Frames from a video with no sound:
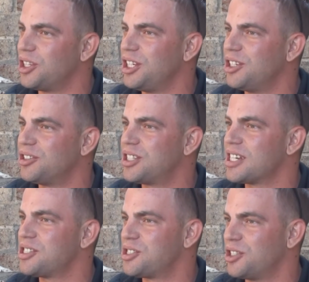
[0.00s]
The legal
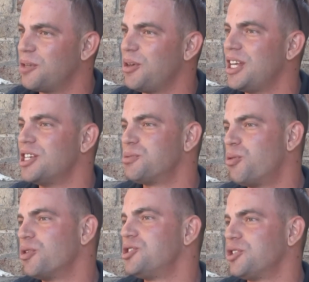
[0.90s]
Texas limit is
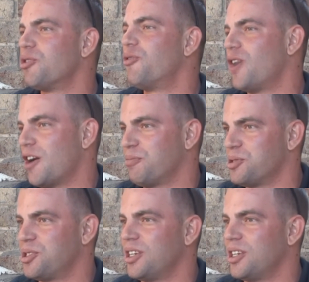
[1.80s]
0.05%.